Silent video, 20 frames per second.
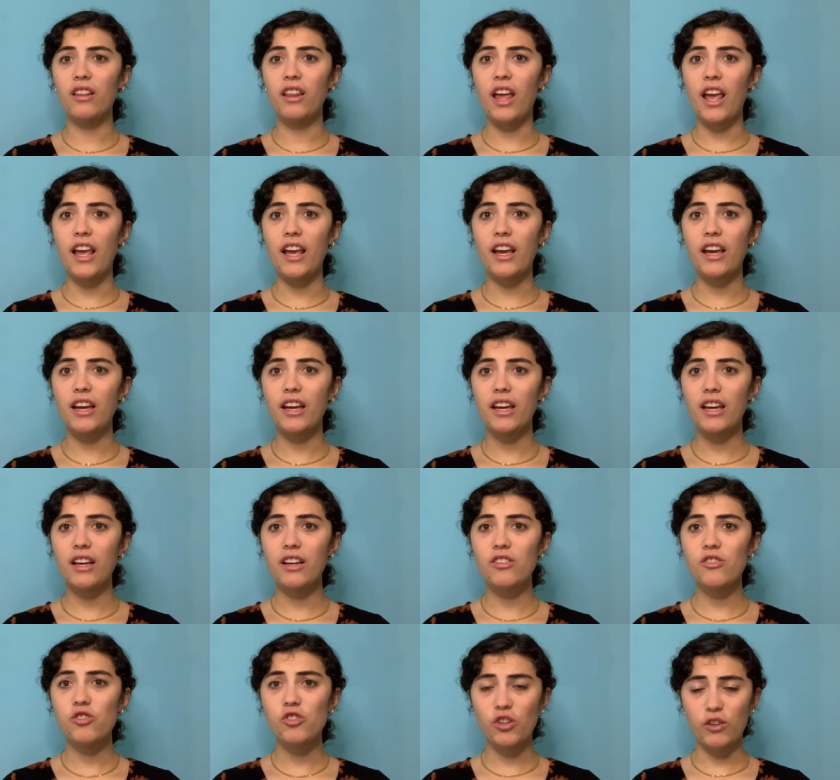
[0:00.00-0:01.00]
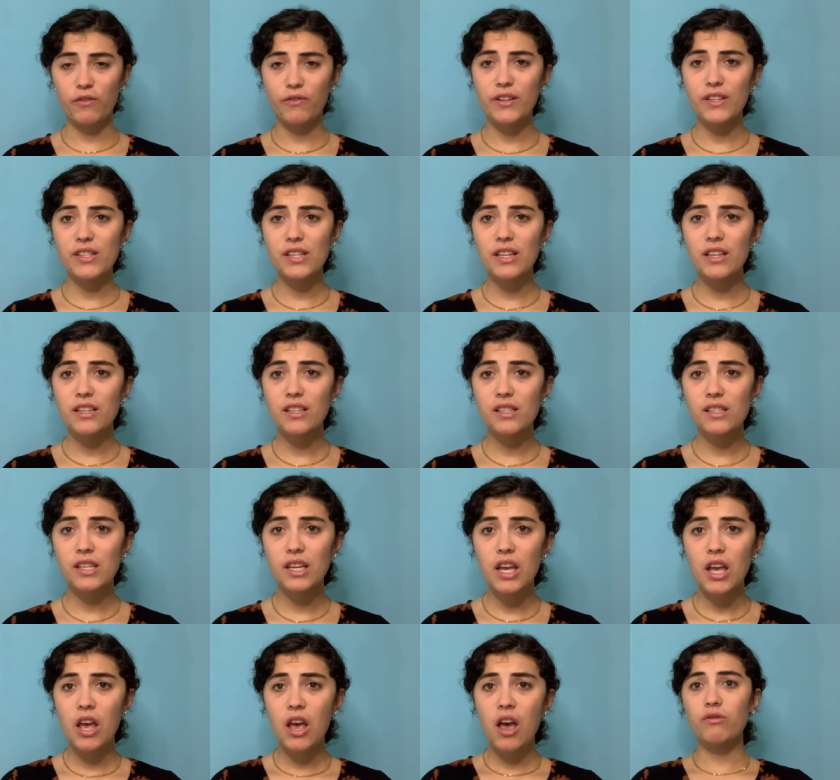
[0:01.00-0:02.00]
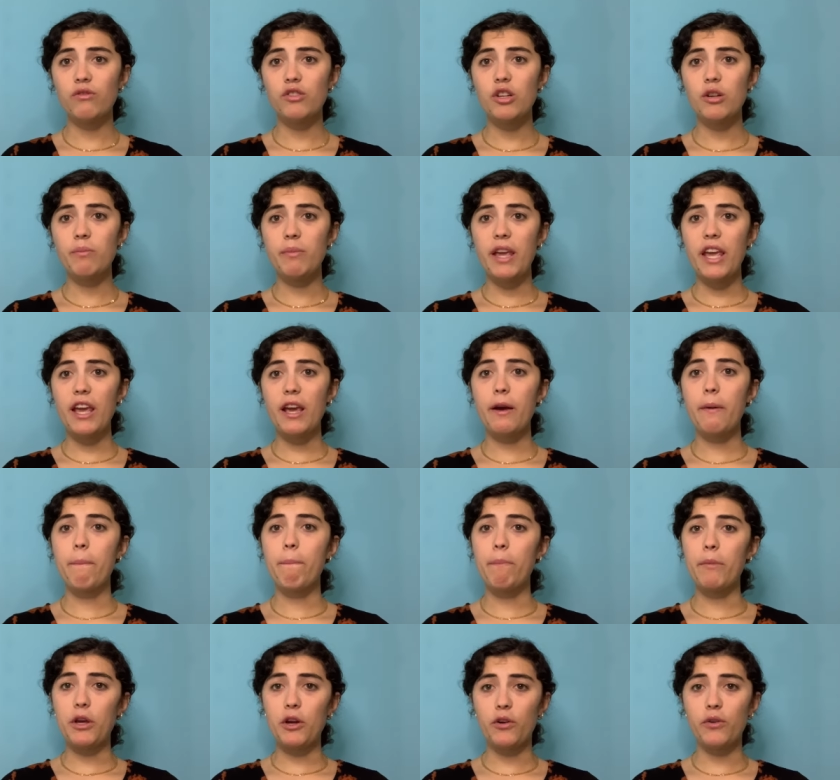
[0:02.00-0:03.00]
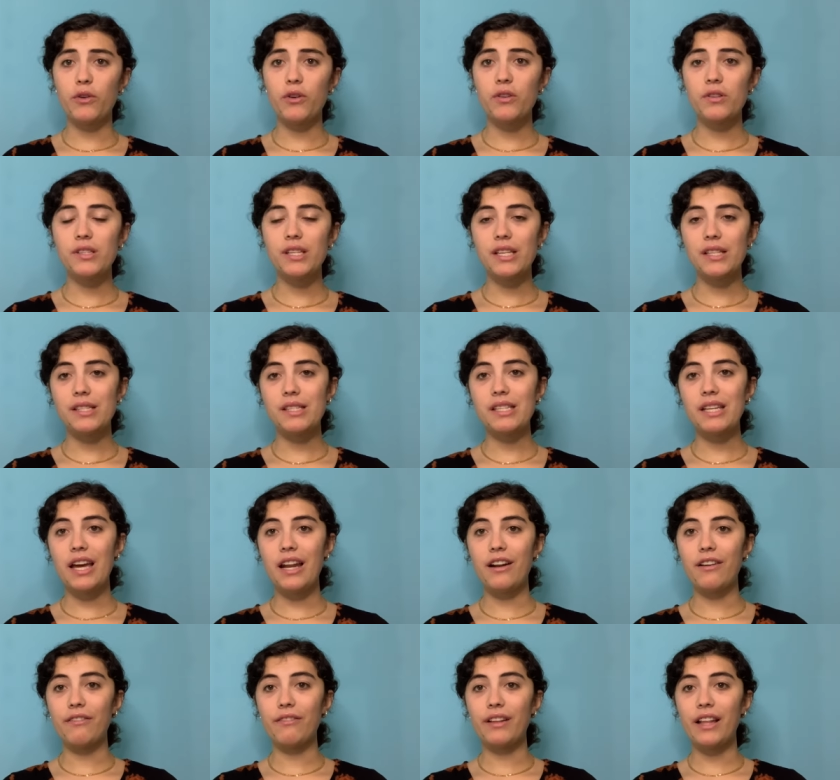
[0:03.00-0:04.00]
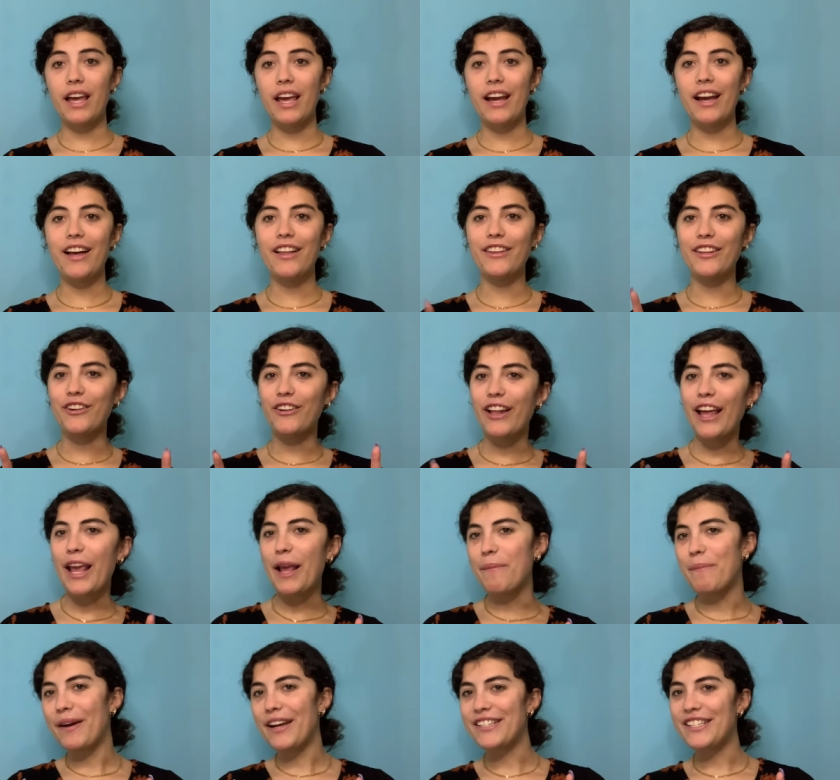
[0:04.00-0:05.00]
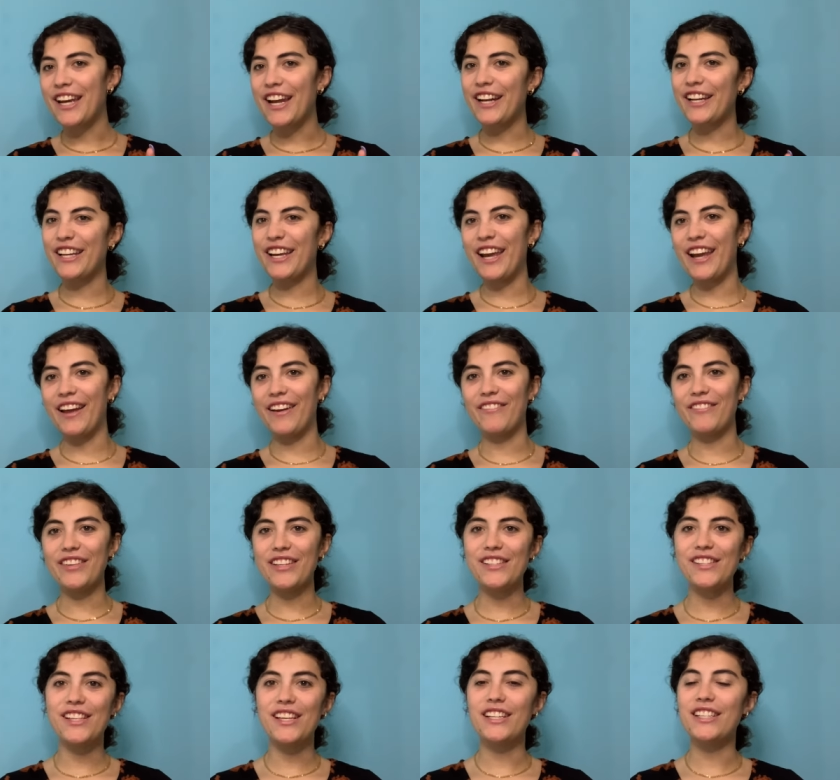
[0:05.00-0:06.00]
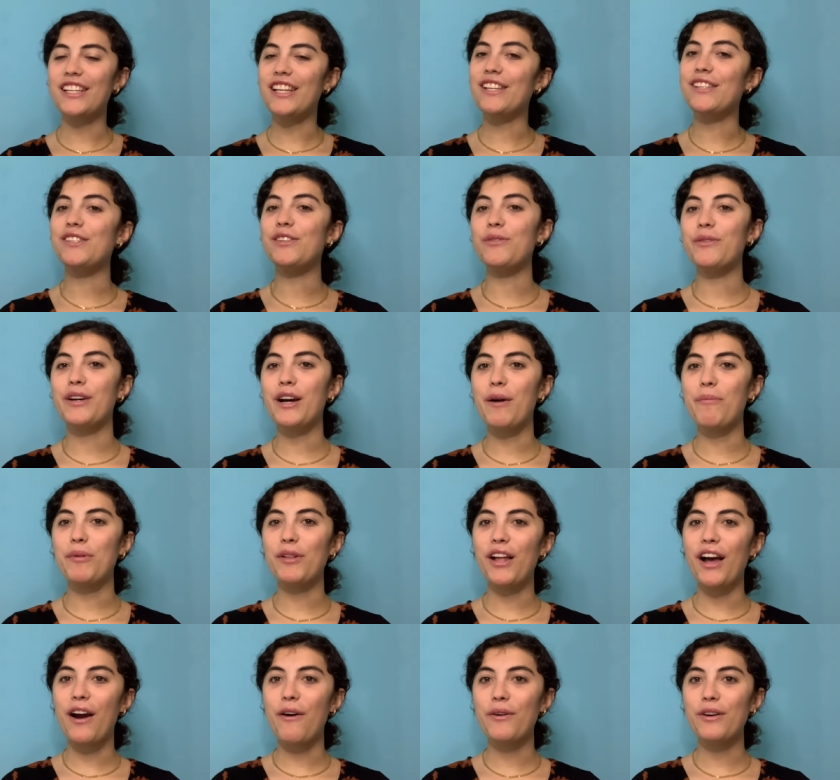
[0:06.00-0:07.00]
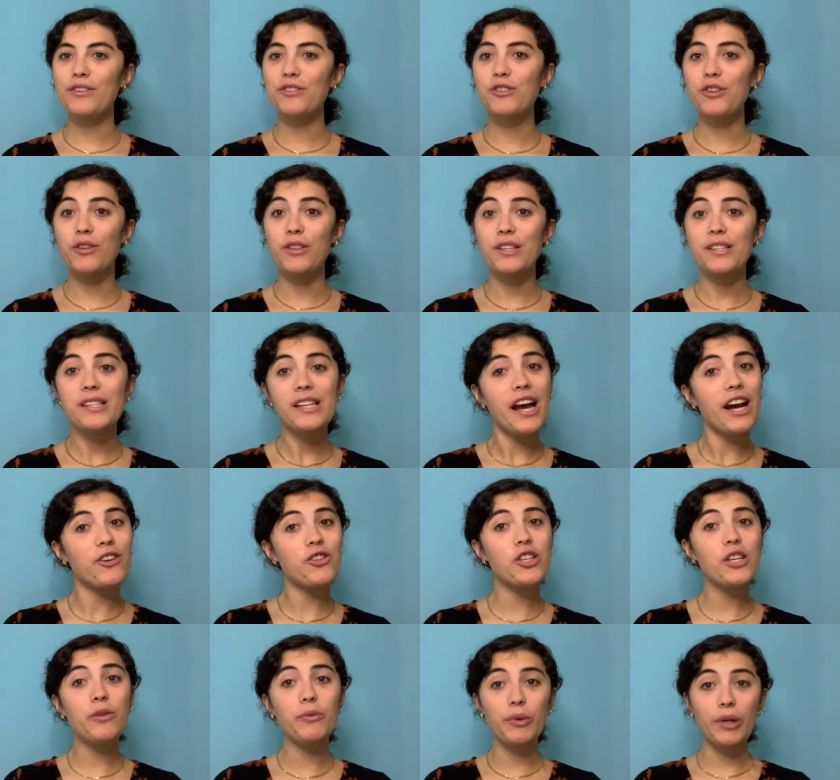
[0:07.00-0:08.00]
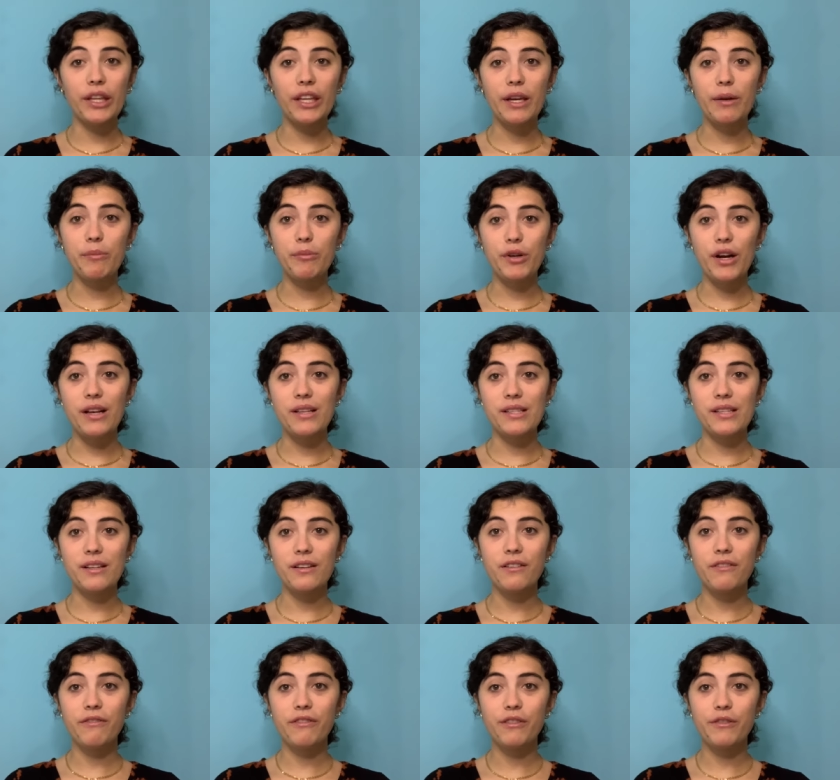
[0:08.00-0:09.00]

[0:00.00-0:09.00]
like surfaces to make murals instead of like a little 8 by 10 canvas that takes you a couple hours. So this is actually really impressive.